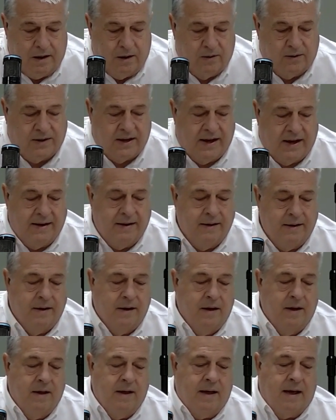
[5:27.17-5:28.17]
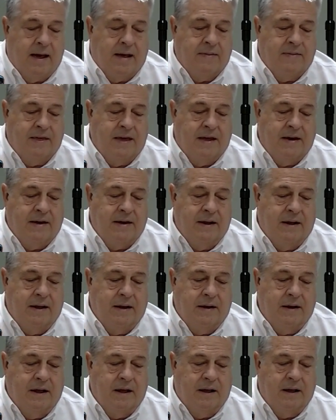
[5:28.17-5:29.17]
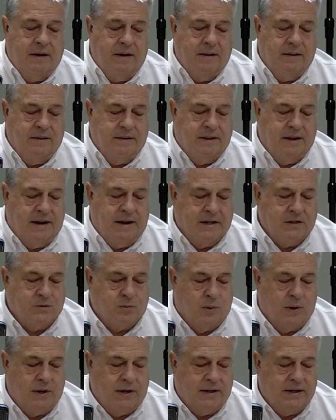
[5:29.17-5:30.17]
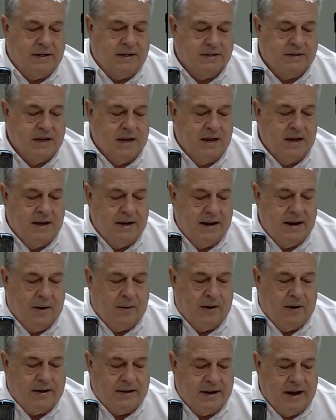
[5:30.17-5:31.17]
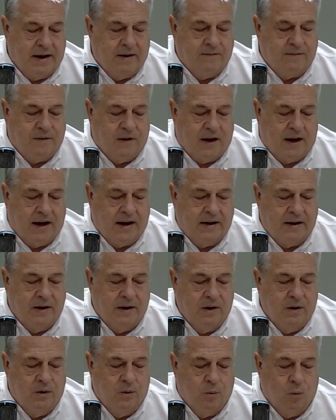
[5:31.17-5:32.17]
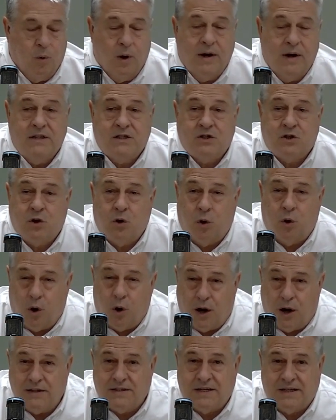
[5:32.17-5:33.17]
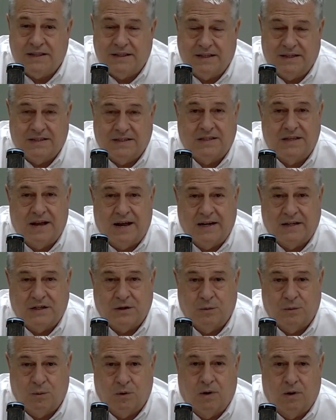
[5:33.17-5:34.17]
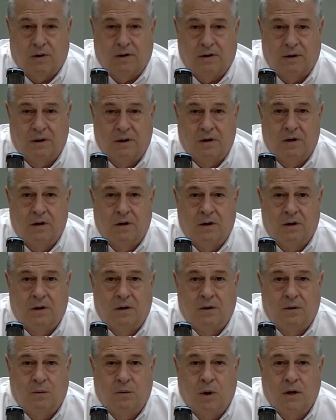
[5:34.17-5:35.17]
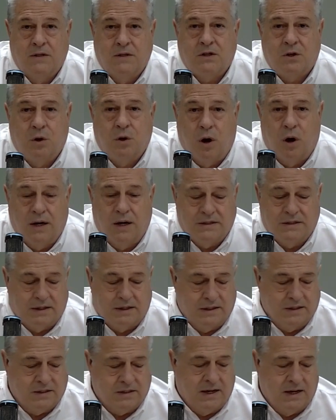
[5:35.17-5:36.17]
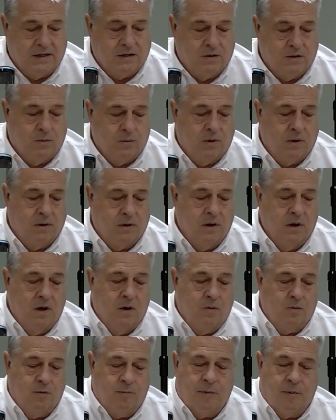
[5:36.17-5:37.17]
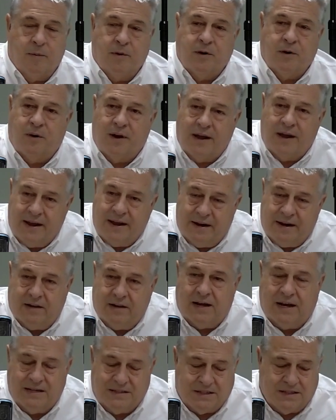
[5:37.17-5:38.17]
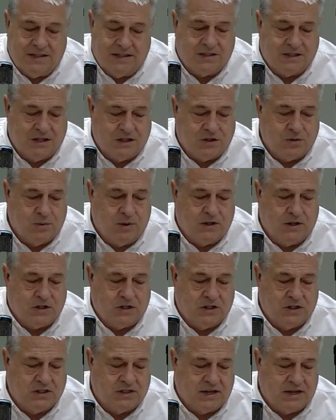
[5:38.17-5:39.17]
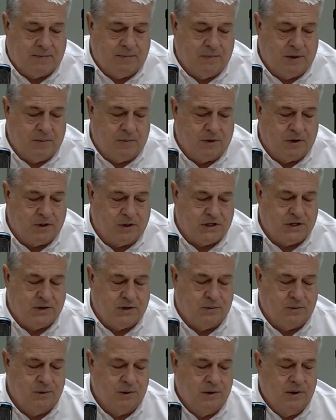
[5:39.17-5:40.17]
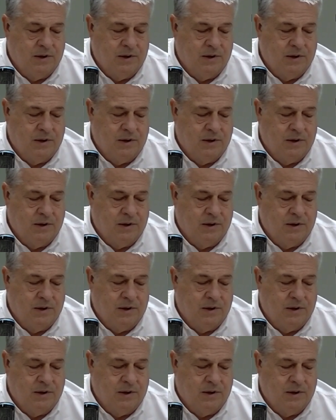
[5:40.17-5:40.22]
Okay. And then, and, and the next one is now identify what is causing this not to work. What's causing this not to work? Remember, you're analyzing the situation in step number two.